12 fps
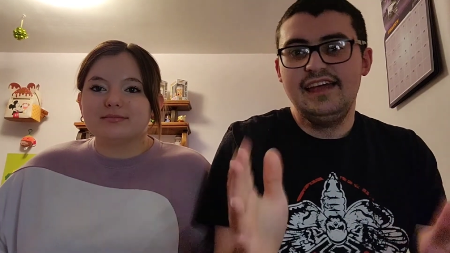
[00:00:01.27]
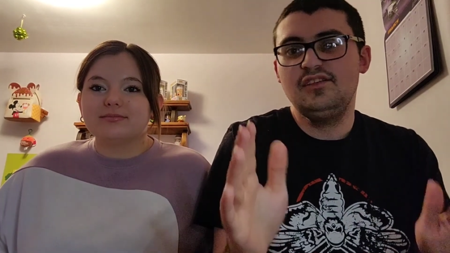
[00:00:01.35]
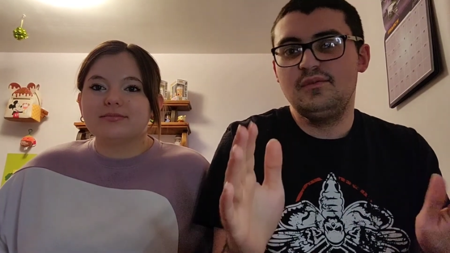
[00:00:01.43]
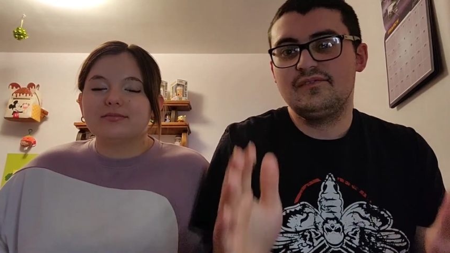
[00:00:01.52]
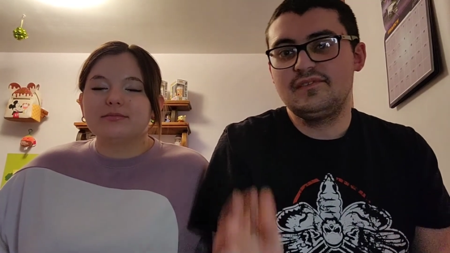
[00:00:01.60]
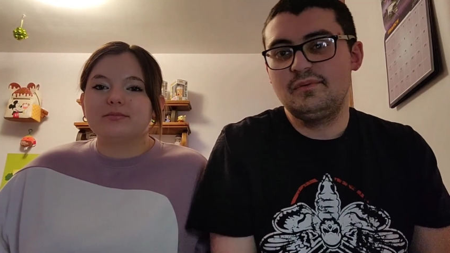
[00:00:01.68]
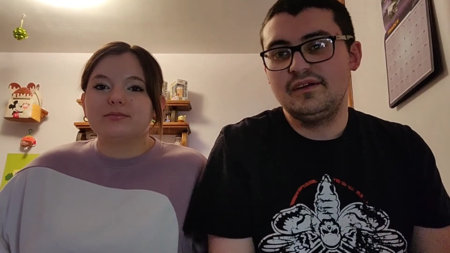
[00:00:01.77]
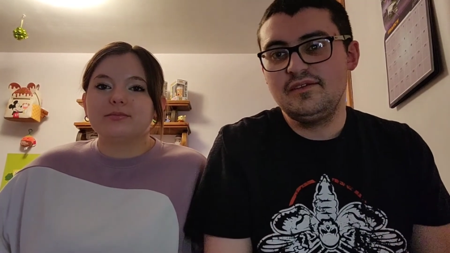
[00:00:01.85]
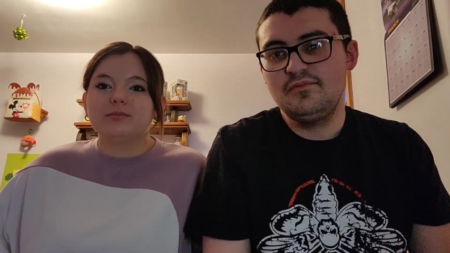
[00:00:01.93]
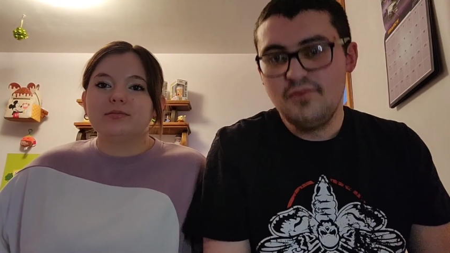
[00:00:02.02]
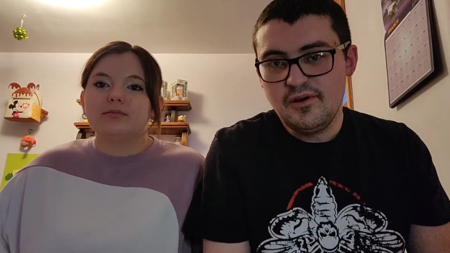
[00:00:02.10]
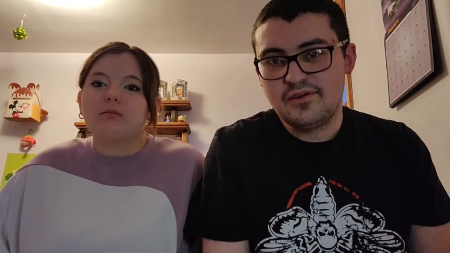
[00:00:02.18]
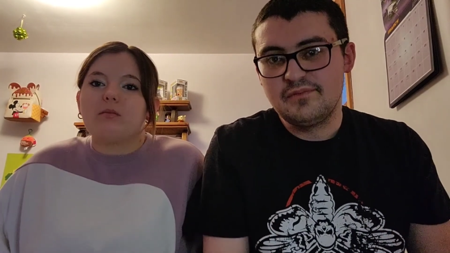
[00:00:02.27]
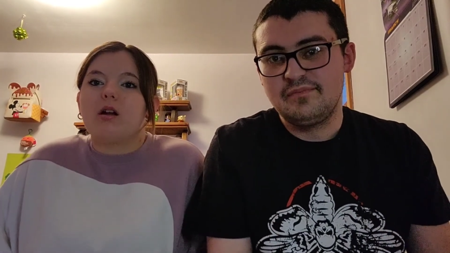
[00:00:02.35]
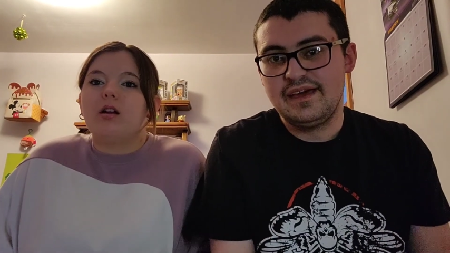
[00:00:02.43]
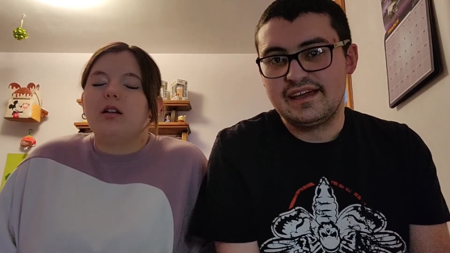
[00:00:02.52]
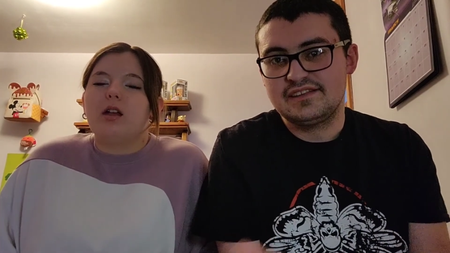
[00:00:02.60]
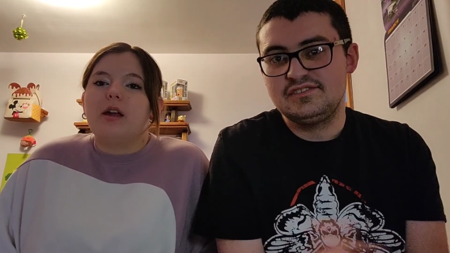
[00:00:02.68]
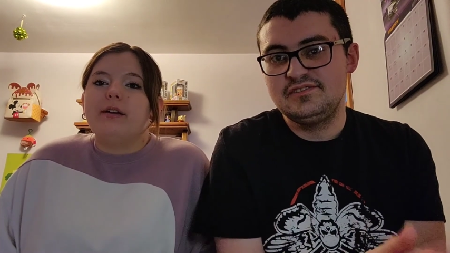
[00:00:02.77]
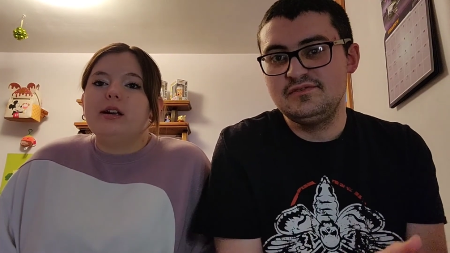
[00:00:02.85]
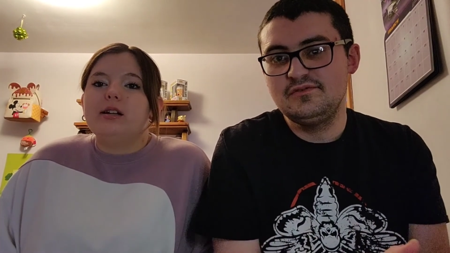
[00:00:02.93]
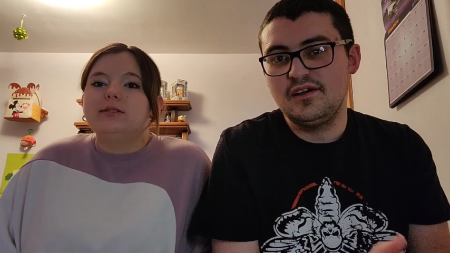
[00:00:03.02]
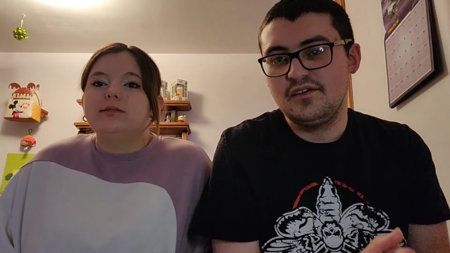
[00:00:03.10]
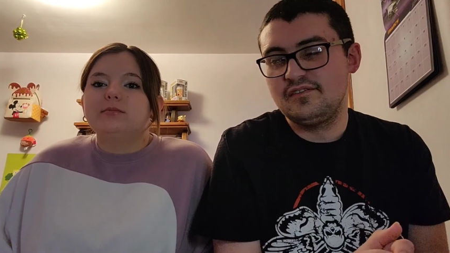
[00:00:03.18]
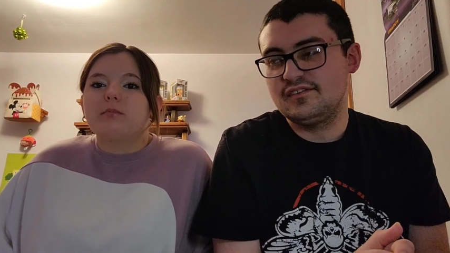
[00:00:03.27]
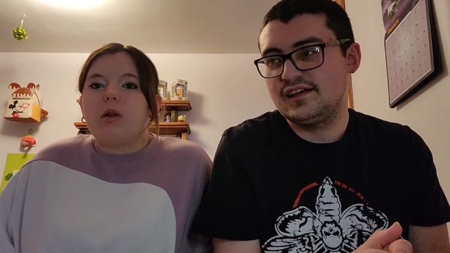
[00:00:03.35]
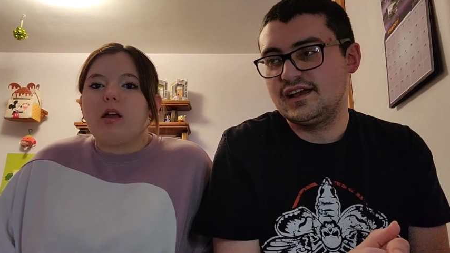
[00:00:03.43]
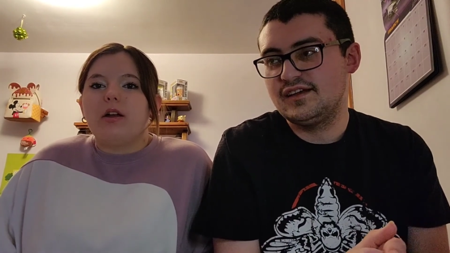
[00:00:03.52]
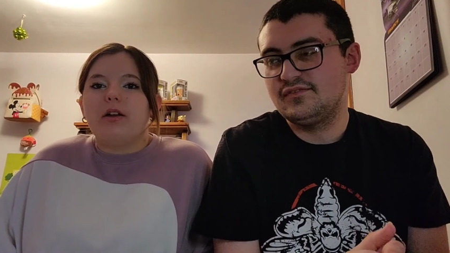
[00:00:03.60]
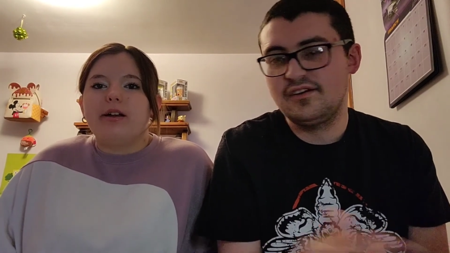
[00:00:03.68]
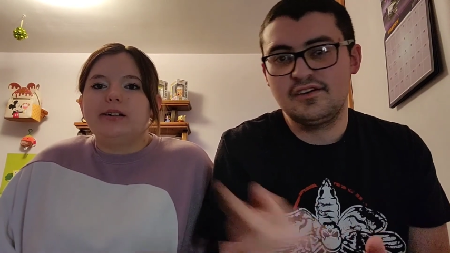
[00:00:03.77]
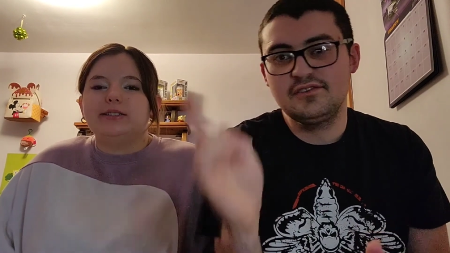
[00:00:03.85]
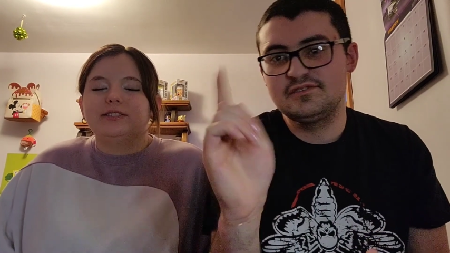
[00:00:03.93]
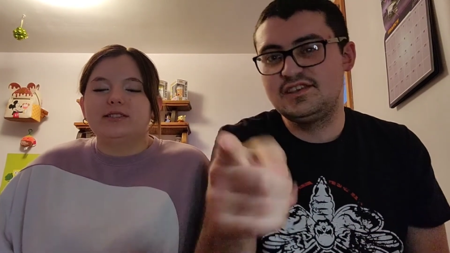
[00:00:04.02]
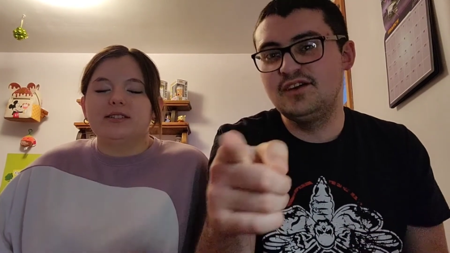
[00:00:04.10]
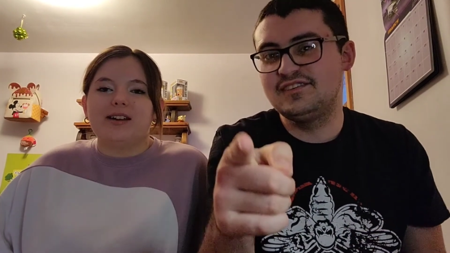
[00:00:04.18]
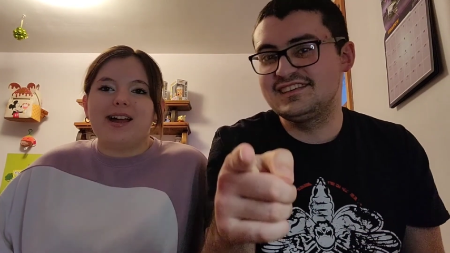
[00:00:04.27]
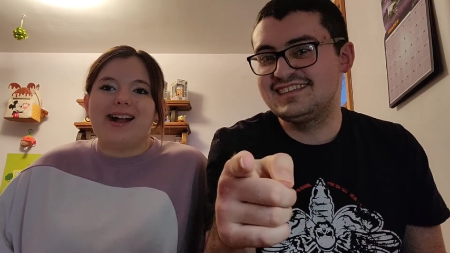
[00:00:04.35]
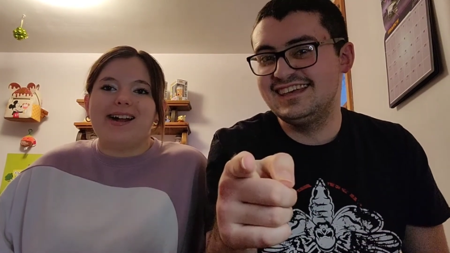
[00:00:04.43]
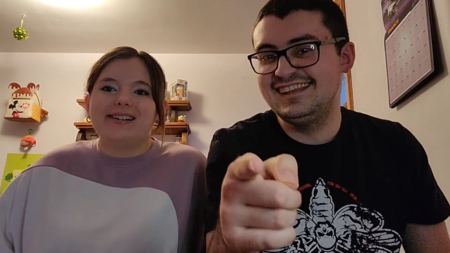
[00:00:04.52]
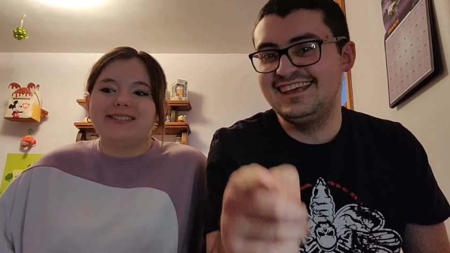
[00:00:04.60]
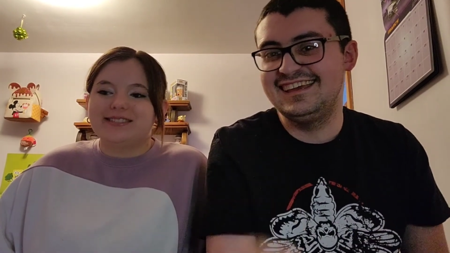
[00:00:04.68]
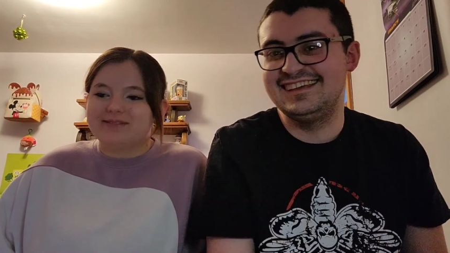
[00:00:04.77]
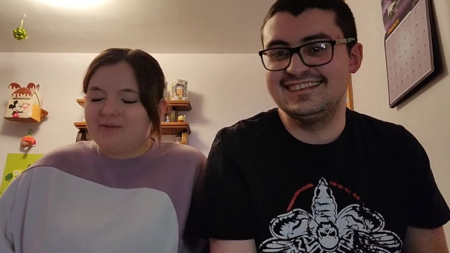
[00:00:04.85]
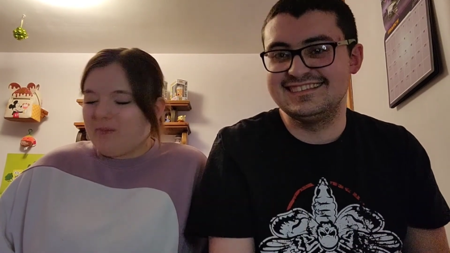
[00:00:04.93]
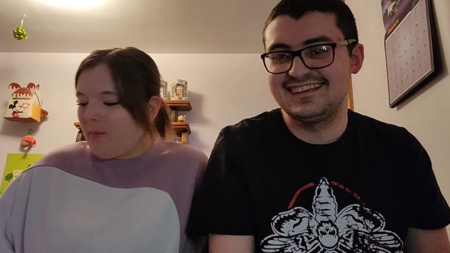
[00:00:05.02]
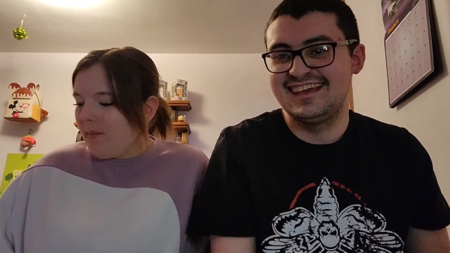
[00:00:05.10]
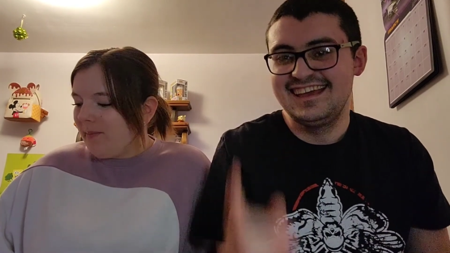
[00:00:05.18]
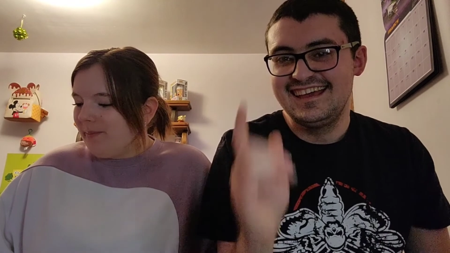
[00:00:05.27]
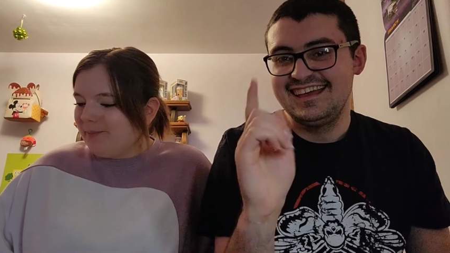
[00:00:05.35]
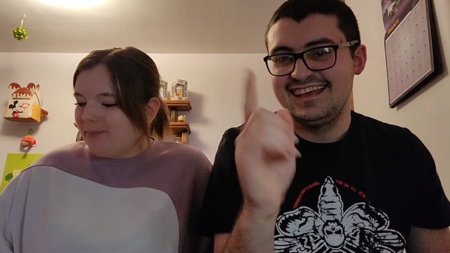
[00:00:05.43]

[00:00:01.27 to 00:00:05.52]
Speaker 1: Hello, everybody. Welcome back to Funko Soda Sundays.